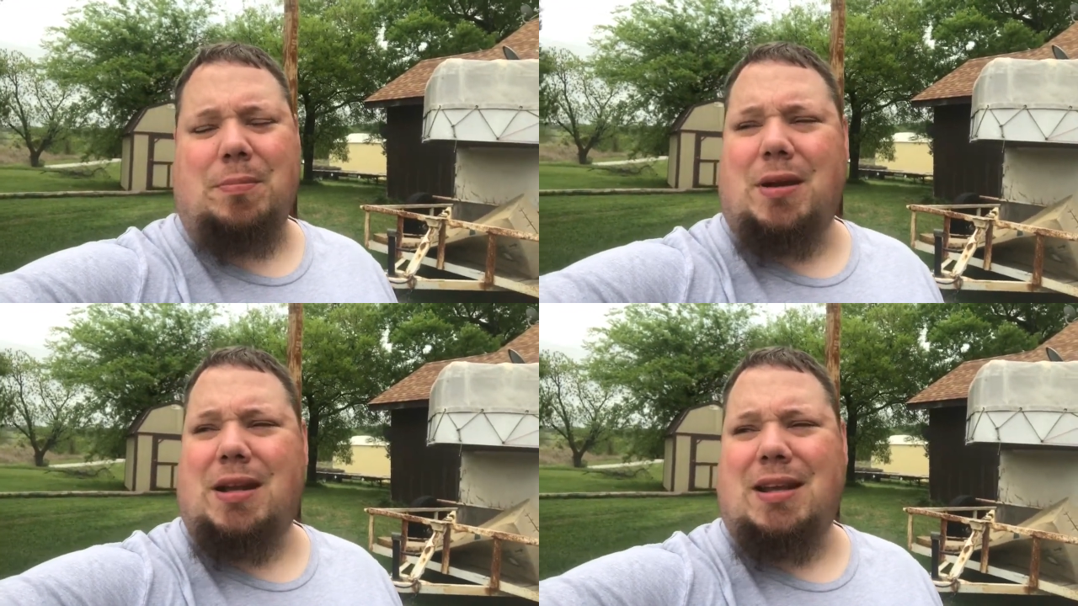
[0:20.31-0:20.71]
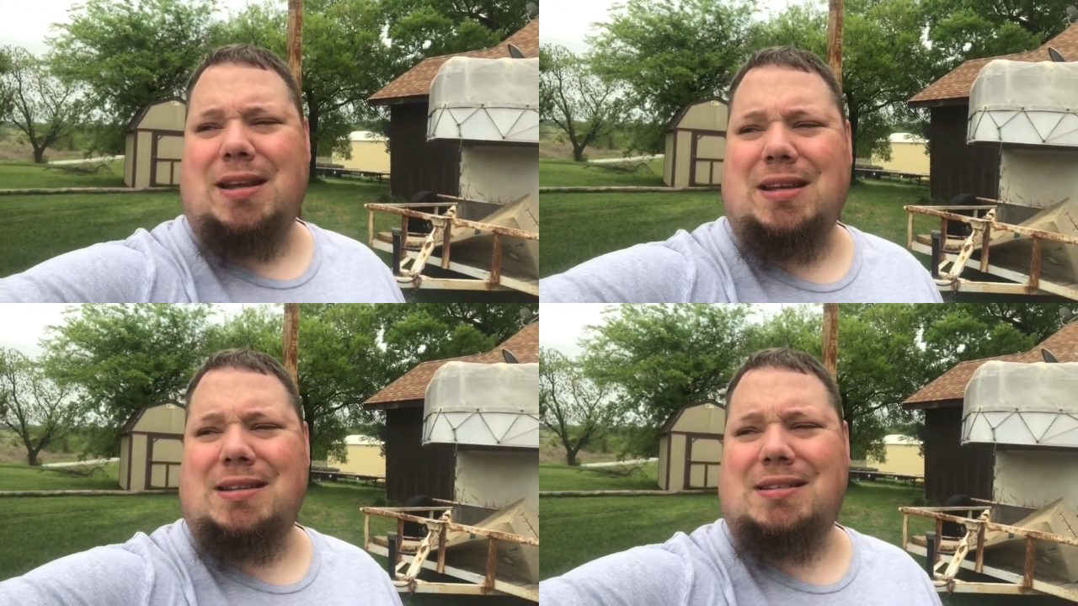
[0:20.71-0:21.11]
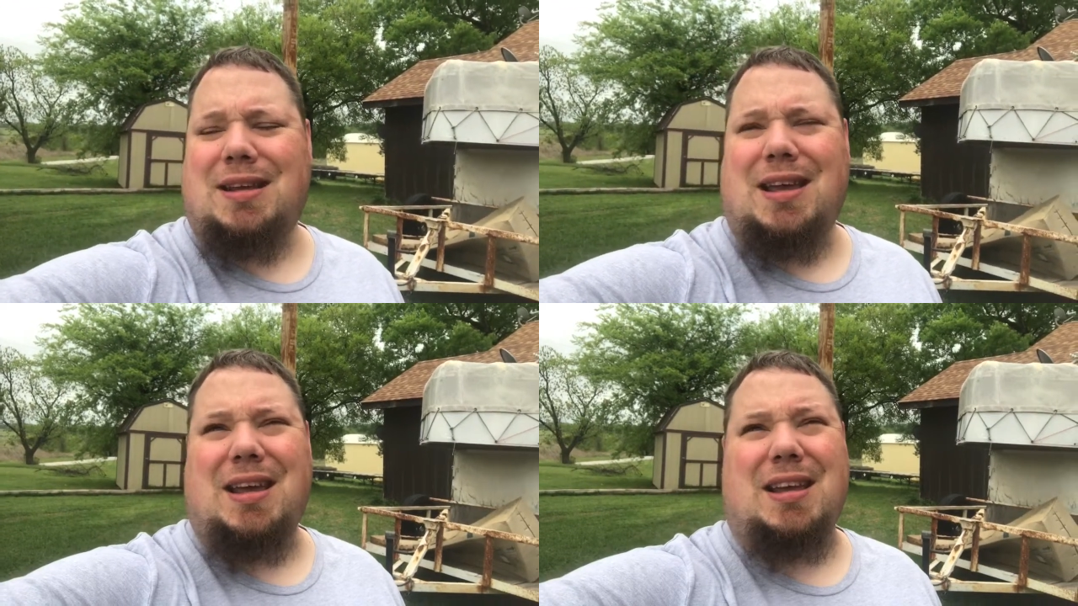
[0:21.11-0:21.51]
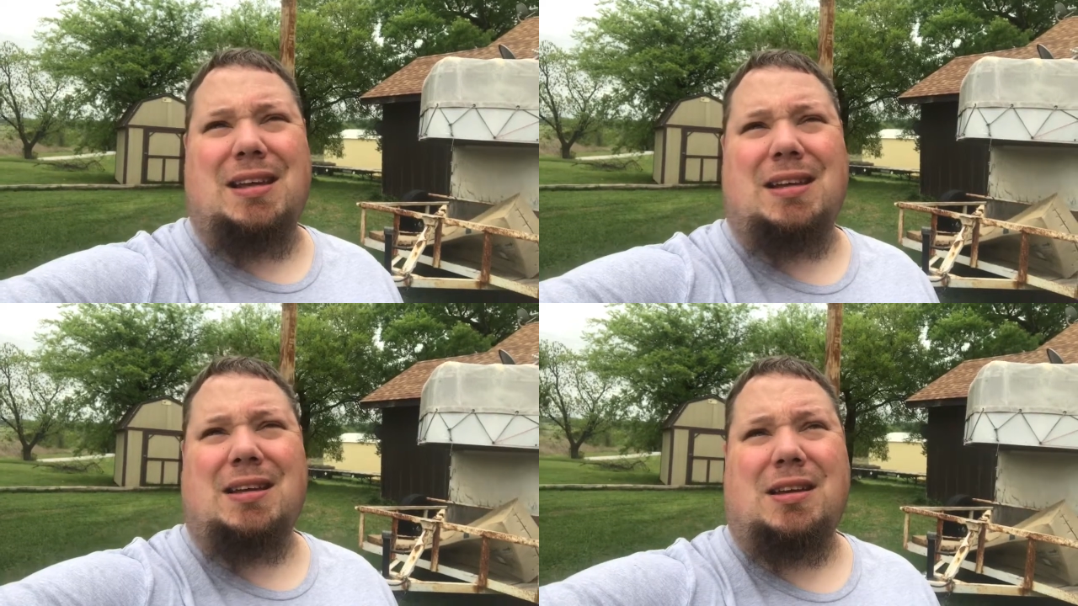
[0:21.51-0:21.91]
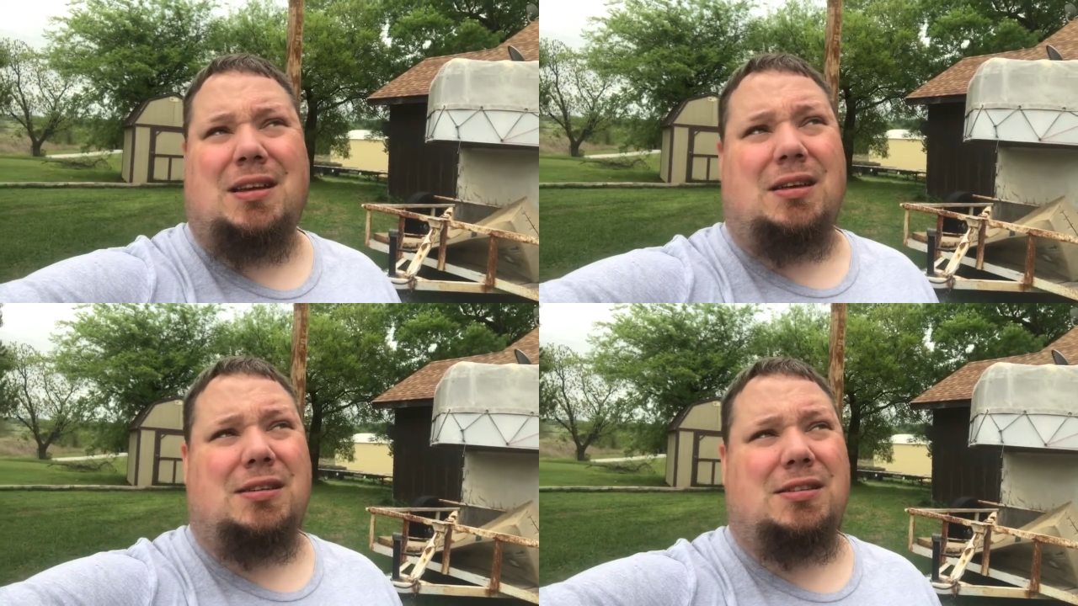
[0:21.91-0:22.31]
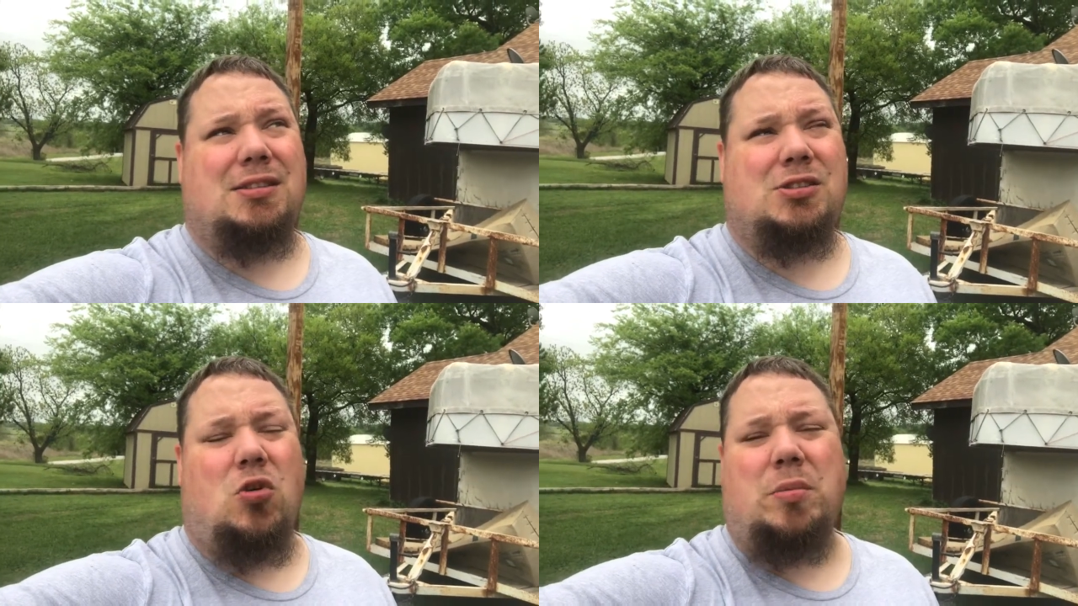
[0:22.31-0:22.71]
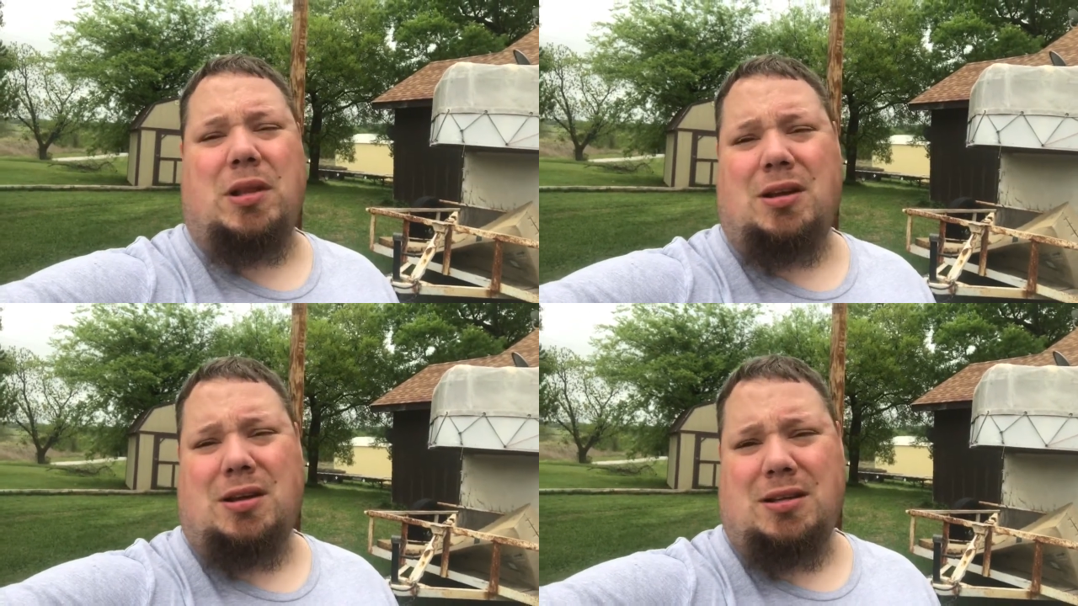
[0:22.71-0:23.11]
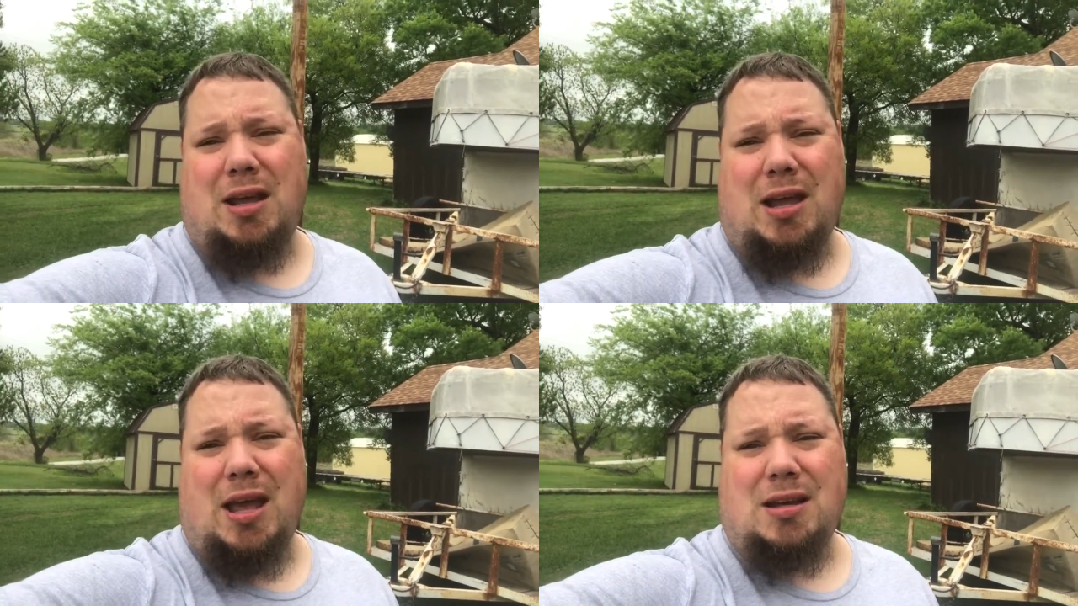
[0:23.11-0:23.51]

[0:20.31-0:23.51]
but it is a stormy looking day.